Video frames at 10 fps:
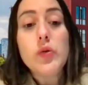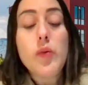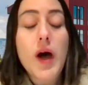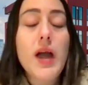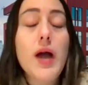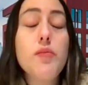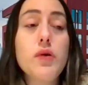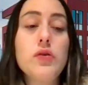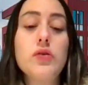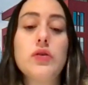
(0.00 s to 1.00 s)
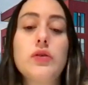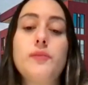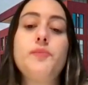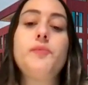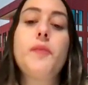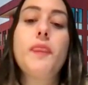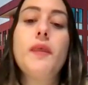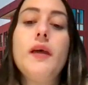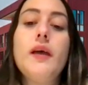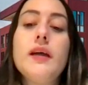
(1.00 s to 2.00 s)
buy a product.
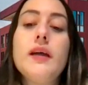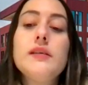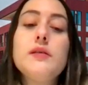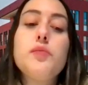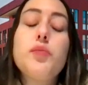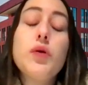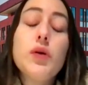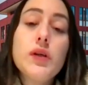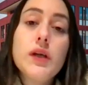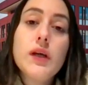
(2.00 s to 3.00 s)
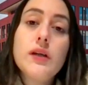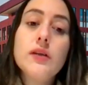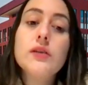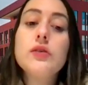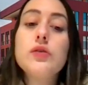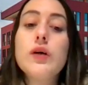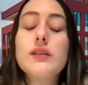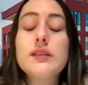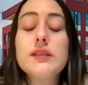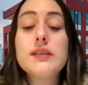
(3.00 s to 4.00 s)
It is important to
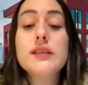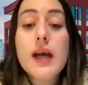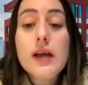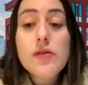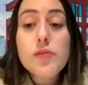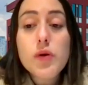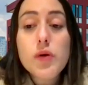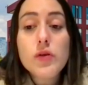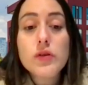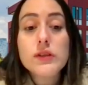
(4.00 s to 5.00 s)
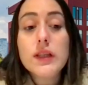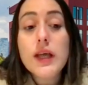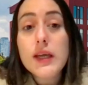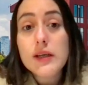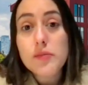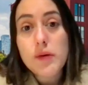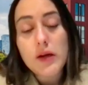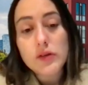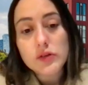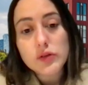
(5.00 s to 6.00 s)
assess the kind of products liked by
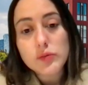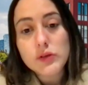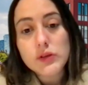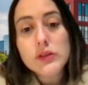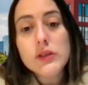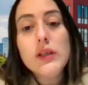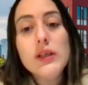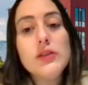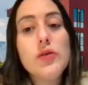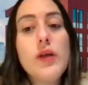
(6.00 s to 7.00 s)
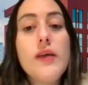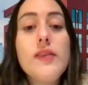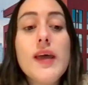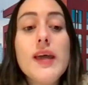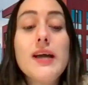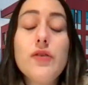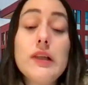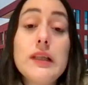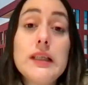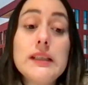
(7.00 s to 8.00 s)
consumers so that they can
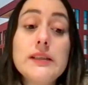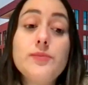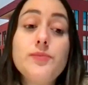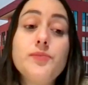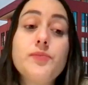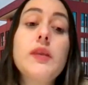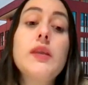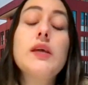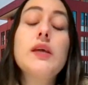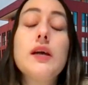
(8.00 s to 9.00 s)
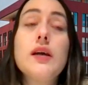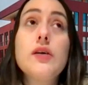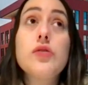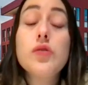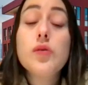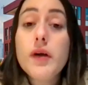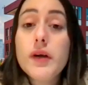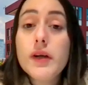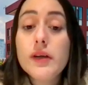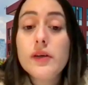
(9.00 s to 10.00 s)
release to the
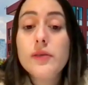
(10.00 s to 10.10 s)
market.